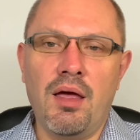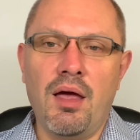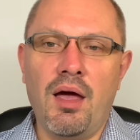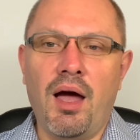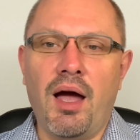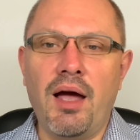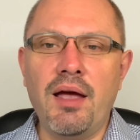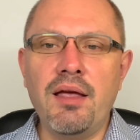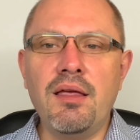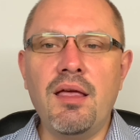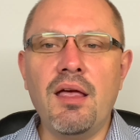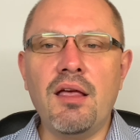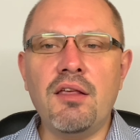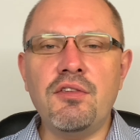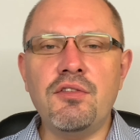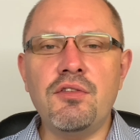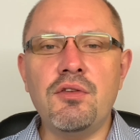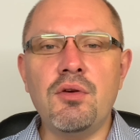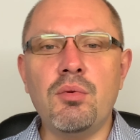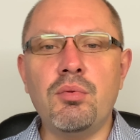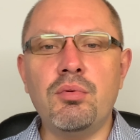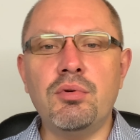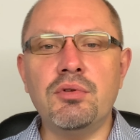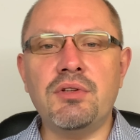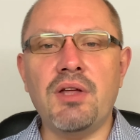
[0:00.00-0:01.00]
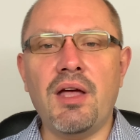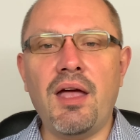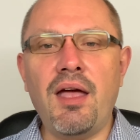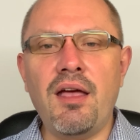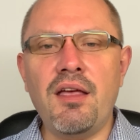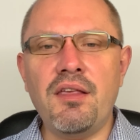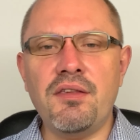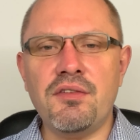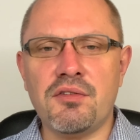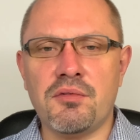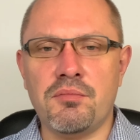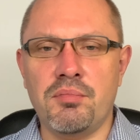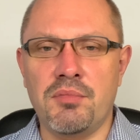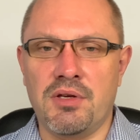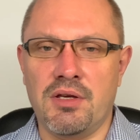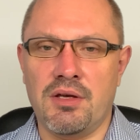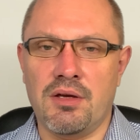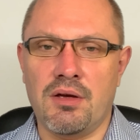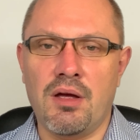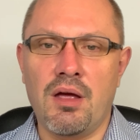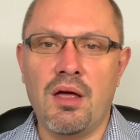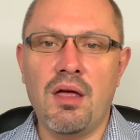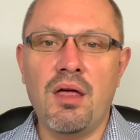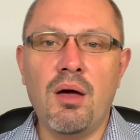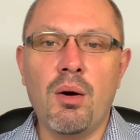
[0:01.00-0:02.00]
I guess you would ask me
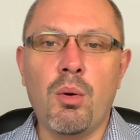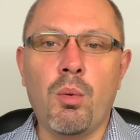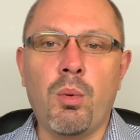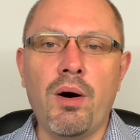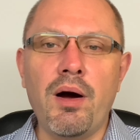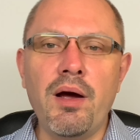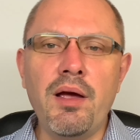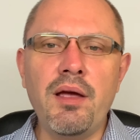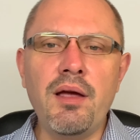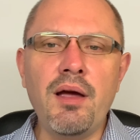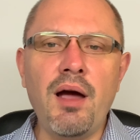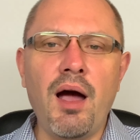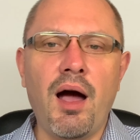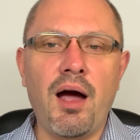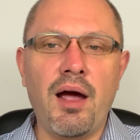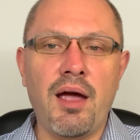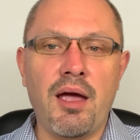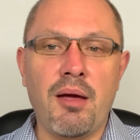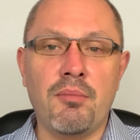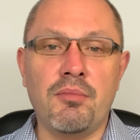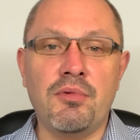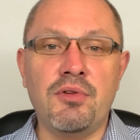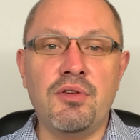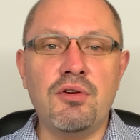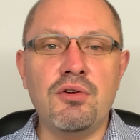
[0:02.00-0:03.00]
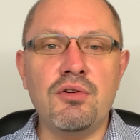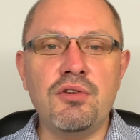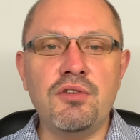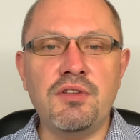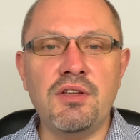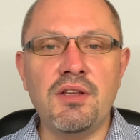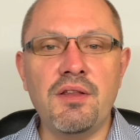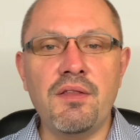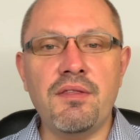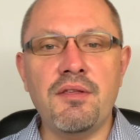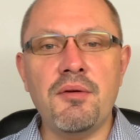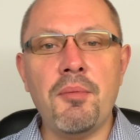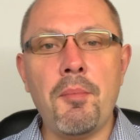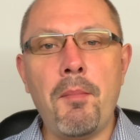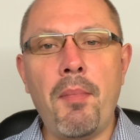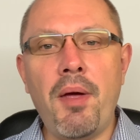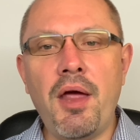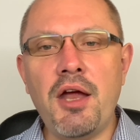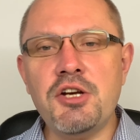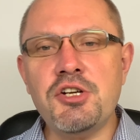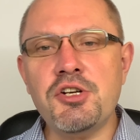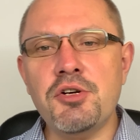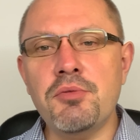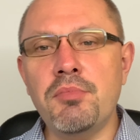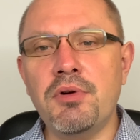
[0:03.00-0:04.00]
why I am using the
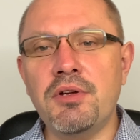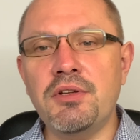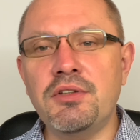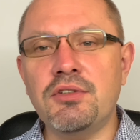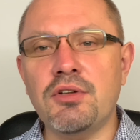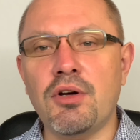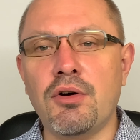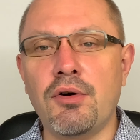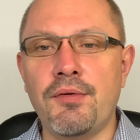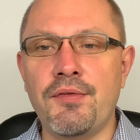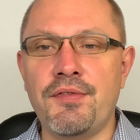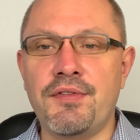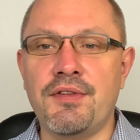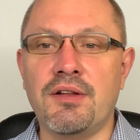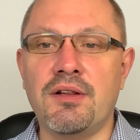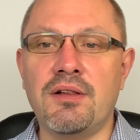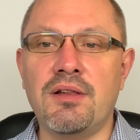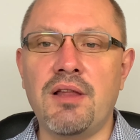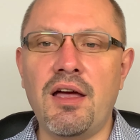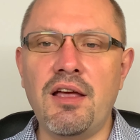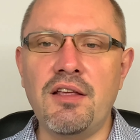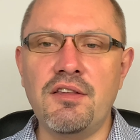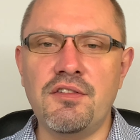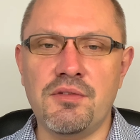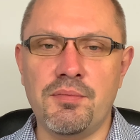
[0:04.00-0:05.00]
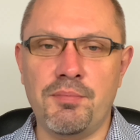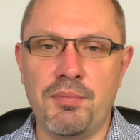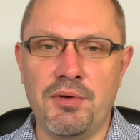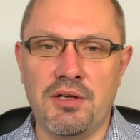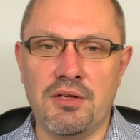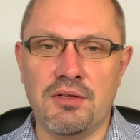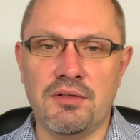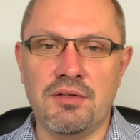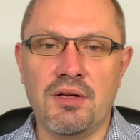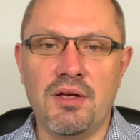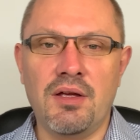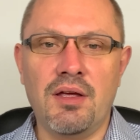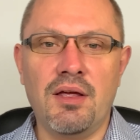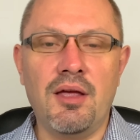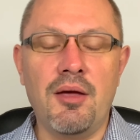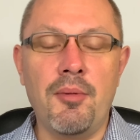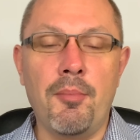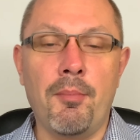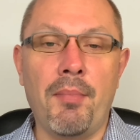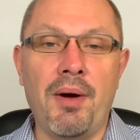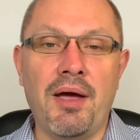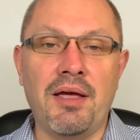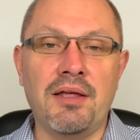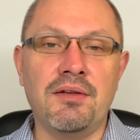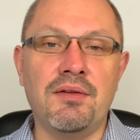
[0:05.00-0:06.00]
measurement of the light speed
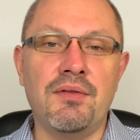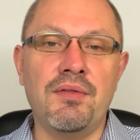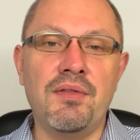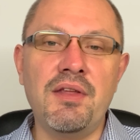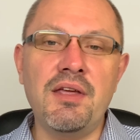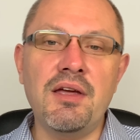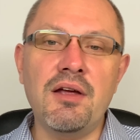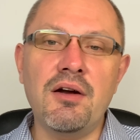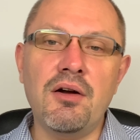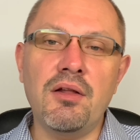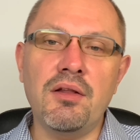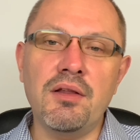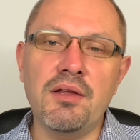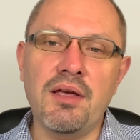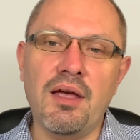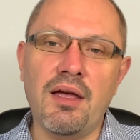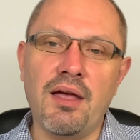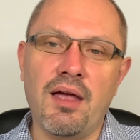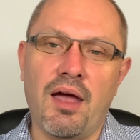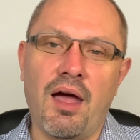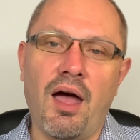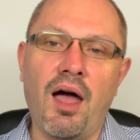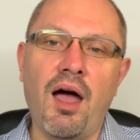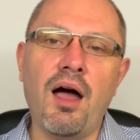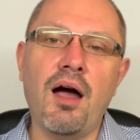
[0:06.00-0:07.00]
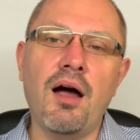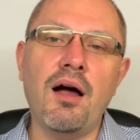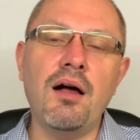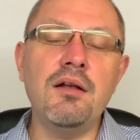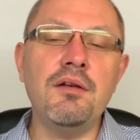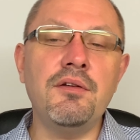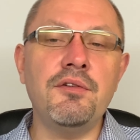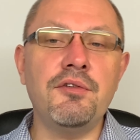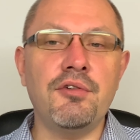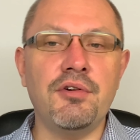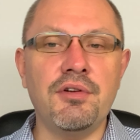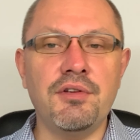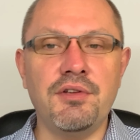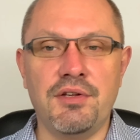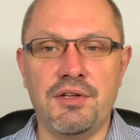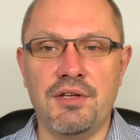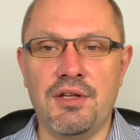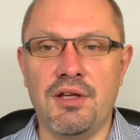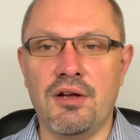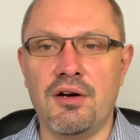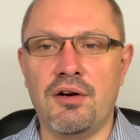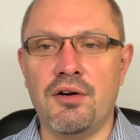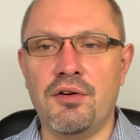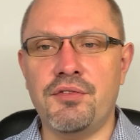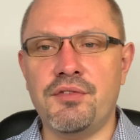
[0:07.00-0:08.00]
made nearly a hundred
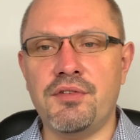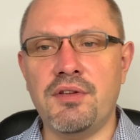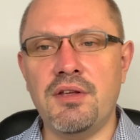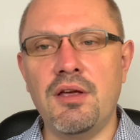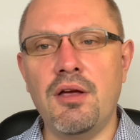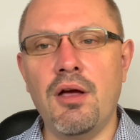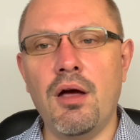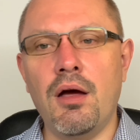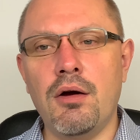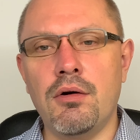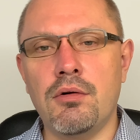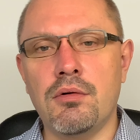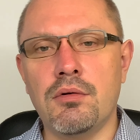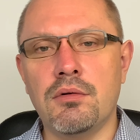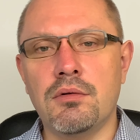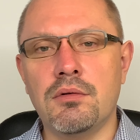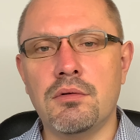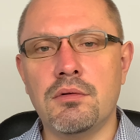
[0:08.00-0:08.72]
years ago.